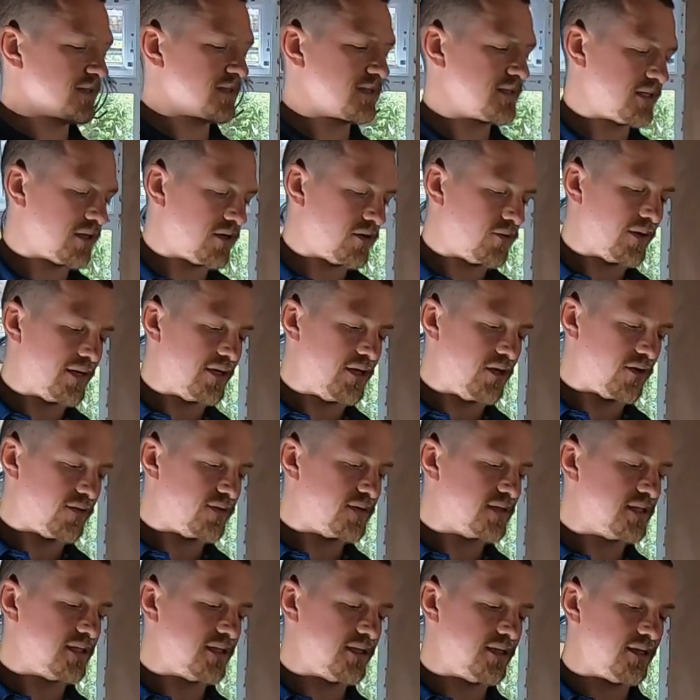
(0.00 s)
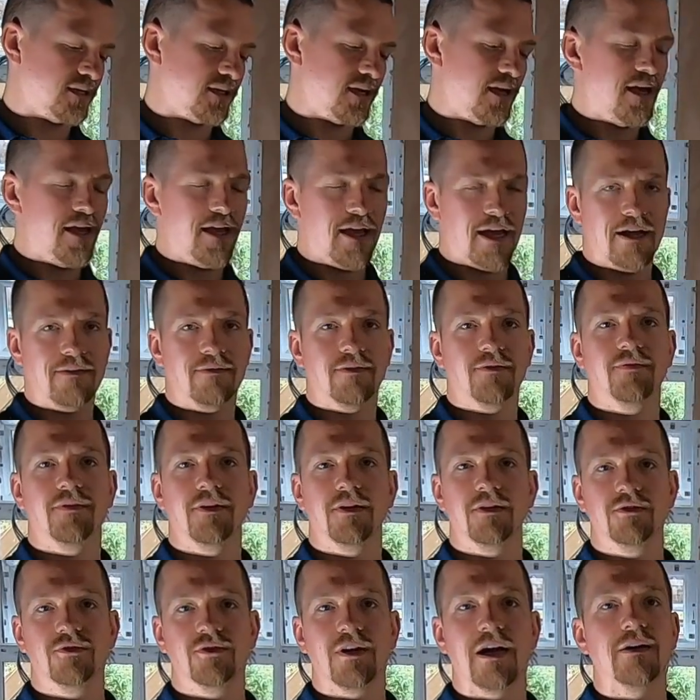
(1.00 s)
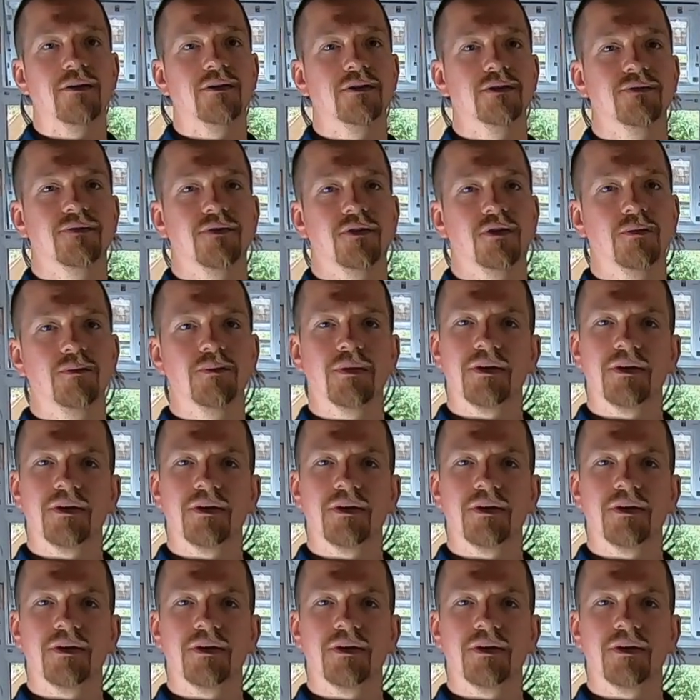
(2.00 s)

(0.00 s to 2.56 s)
so enough to have a few trowels full,